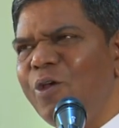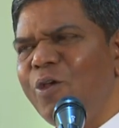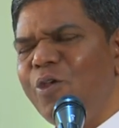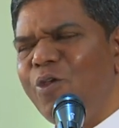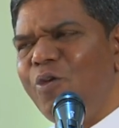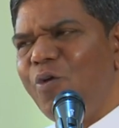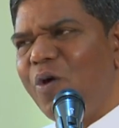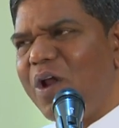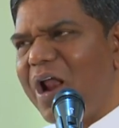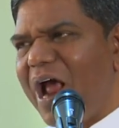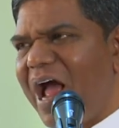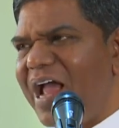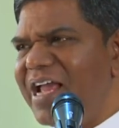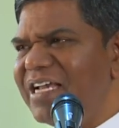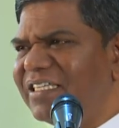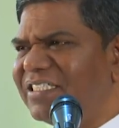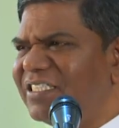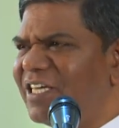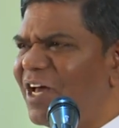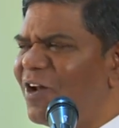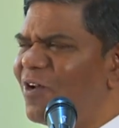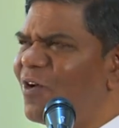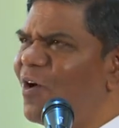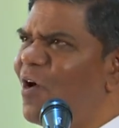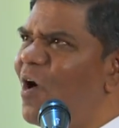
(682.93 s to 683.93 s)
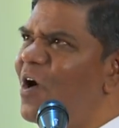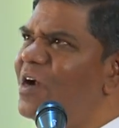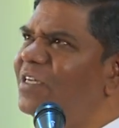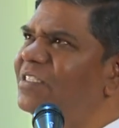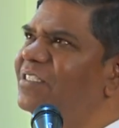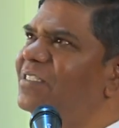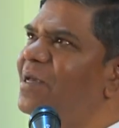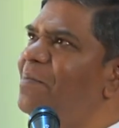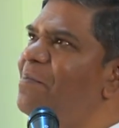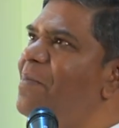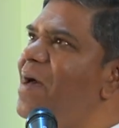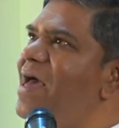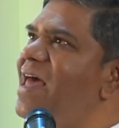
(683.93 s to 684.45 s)
your eyes are gone
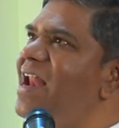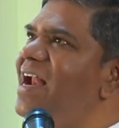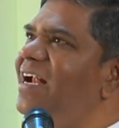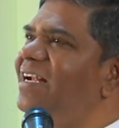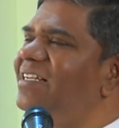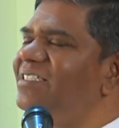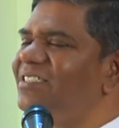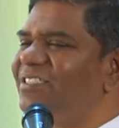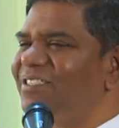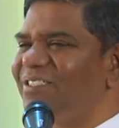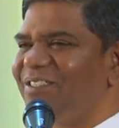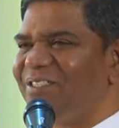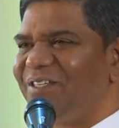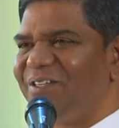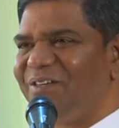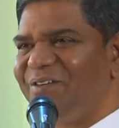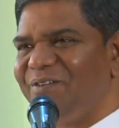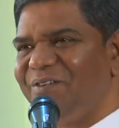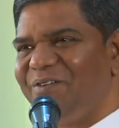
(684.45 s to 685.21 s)
somewhere else.